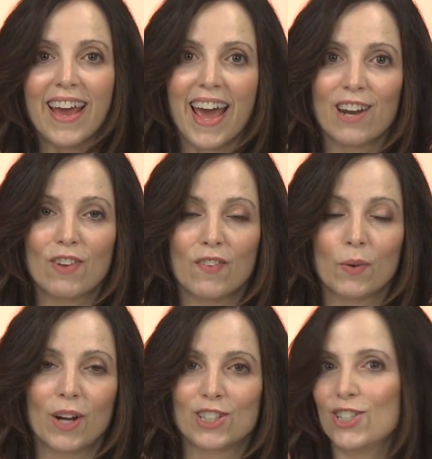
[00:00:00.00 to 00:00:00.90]
And if you have
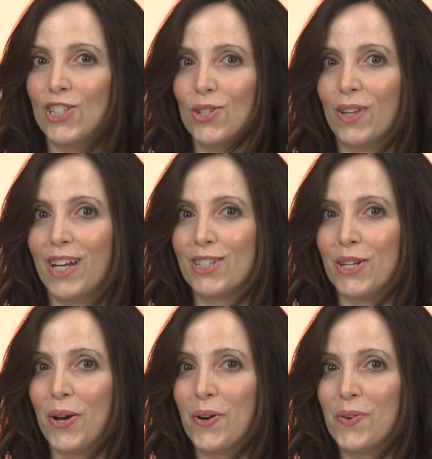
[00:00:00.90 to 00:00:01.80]
any questions, do let us
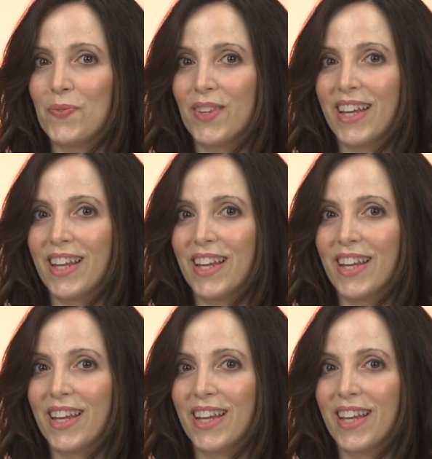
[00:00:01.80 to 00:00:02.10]
know.